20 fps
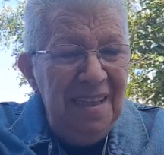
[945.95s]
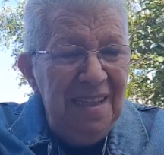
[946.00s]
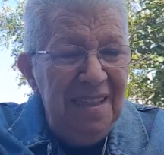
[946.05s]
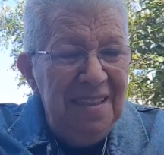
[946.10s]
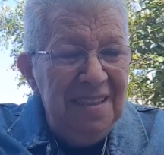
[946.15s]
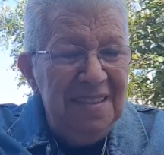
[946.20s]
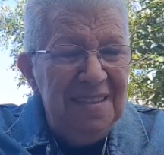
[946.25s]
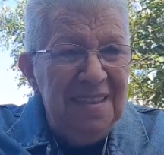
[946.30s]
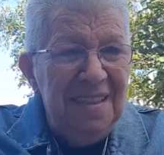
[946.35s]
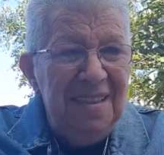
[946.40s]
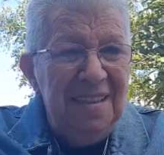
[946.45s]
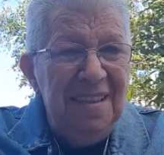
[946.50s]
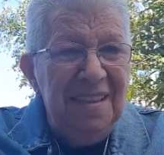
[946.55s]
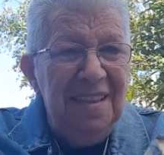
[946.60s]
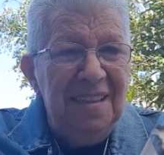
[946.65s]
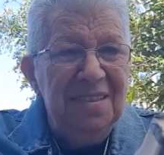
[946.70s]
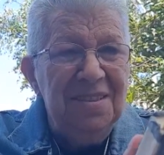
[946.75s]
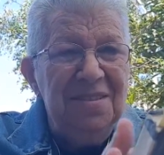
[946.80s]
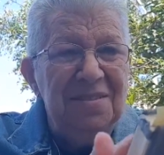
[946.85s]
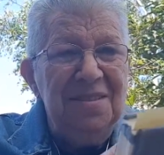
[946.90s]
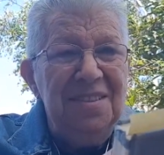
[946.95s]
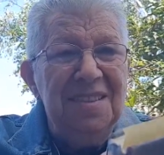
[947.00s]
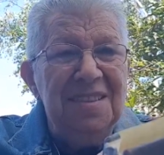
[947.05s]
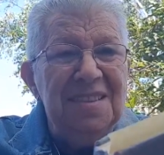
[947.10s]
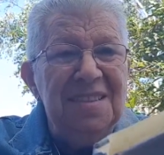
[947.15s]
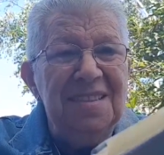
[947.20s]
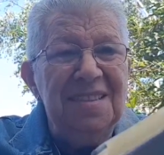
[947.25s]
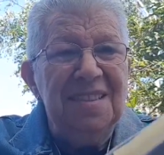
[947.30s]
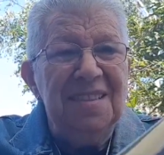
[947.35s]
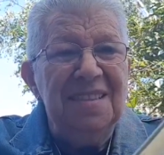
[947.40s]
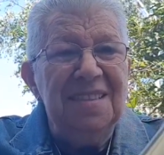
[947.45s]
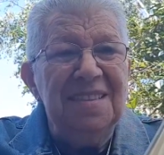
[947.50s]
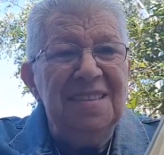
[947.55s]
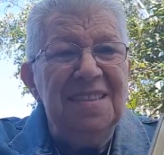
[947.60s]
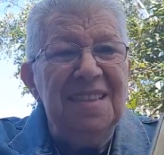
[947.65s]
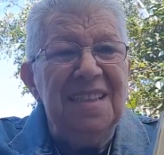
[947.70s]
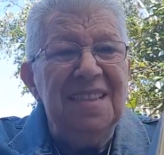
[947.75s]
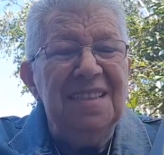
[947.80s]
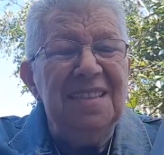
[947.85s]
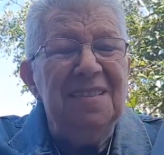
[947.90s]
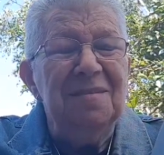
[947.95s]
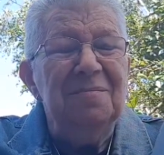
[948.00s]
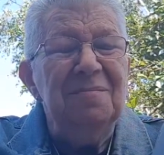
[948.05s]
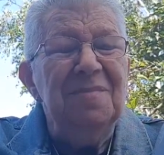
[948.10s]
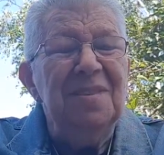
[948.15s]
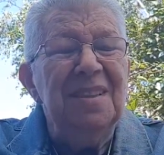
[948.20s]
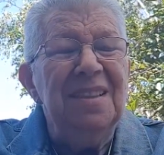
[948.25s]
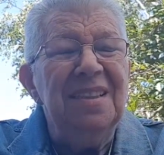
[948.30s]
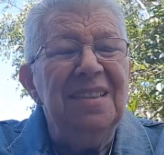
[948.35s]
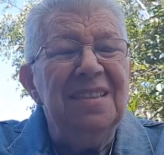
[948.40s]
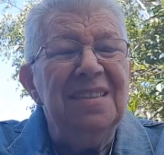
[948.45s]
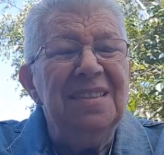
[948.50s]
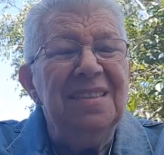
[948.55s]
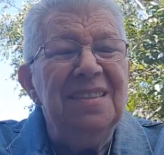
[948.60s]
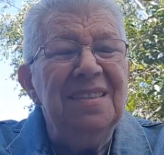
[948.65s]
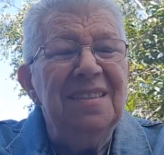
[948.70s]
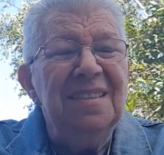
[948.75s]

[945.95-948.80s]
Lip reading: And I shall just say to them, please,